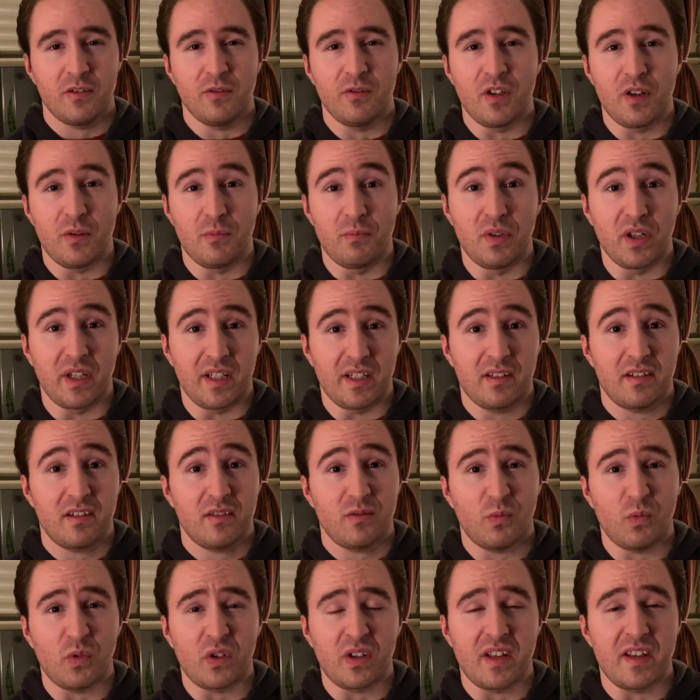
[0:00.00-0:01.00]
But
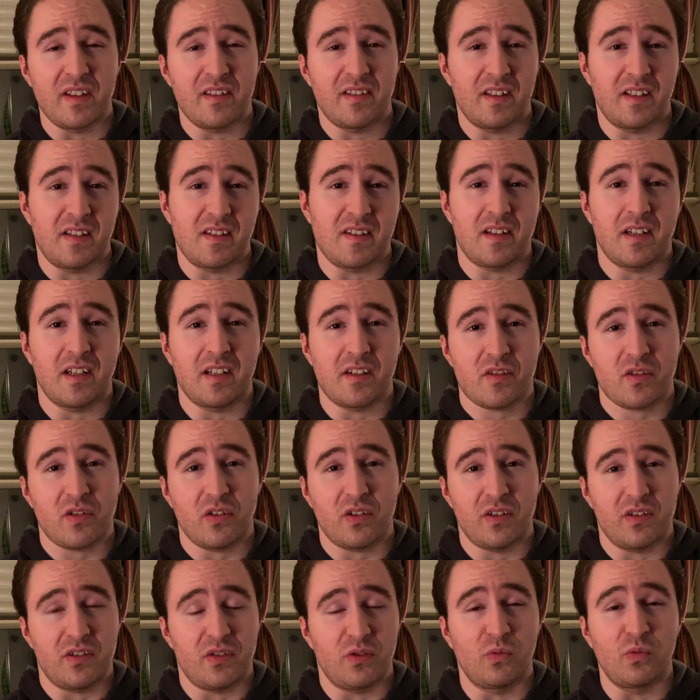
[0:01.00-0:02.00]
one of the things that I
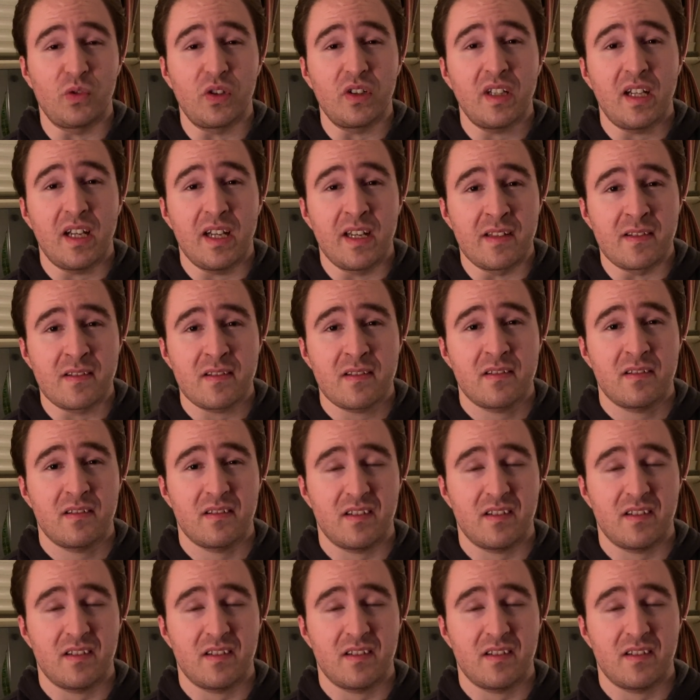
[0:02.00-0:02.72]
started to realize,